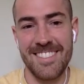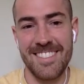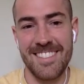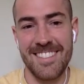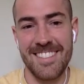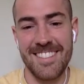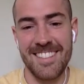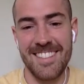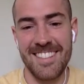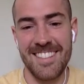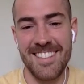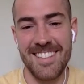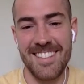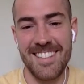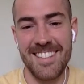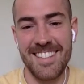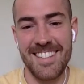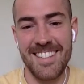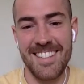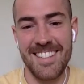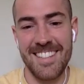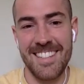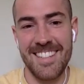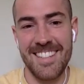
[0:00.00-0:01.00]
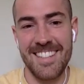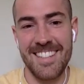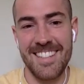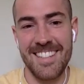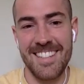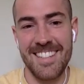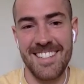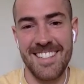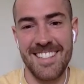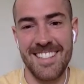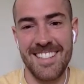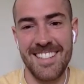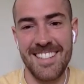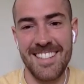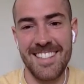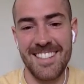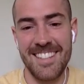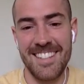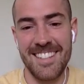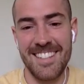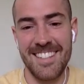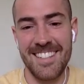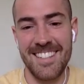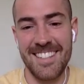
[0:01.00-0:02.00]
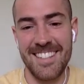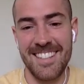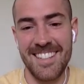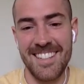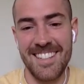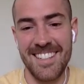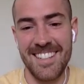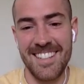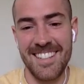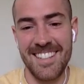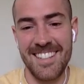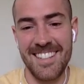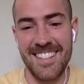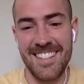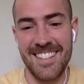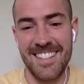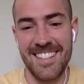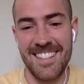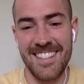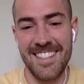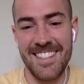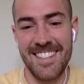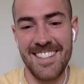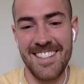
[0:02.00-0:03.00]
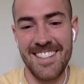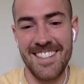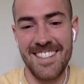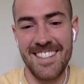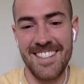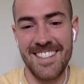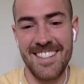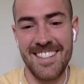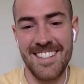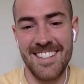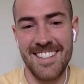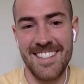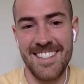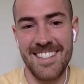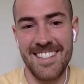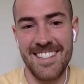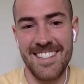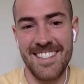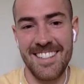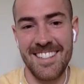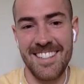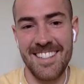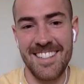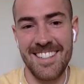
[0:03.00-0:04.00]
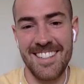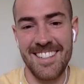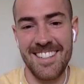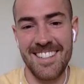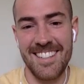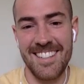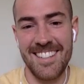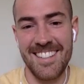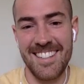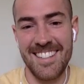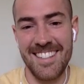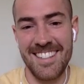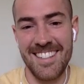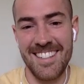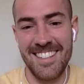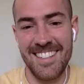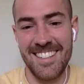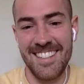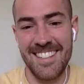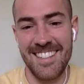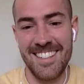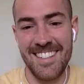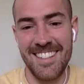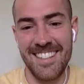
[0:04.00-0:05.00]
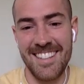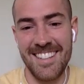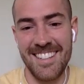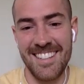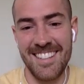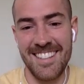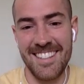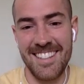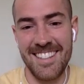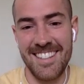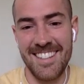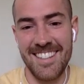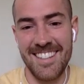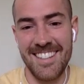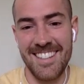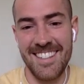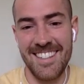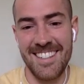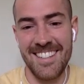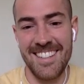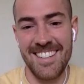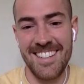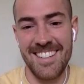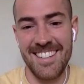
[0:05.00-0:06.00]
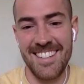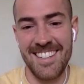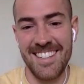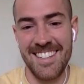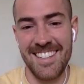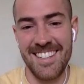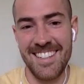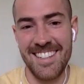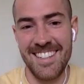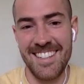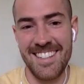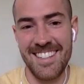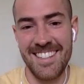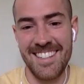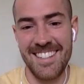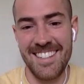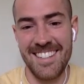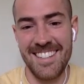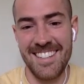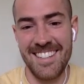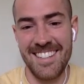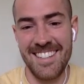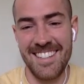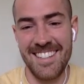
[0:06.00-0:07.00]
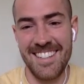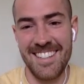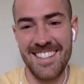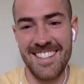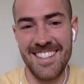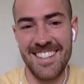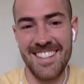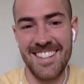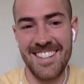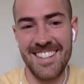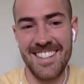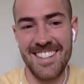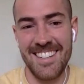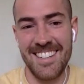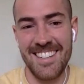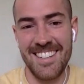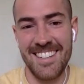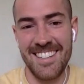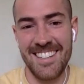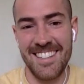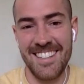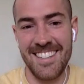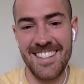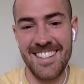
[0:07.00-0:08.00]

(silent)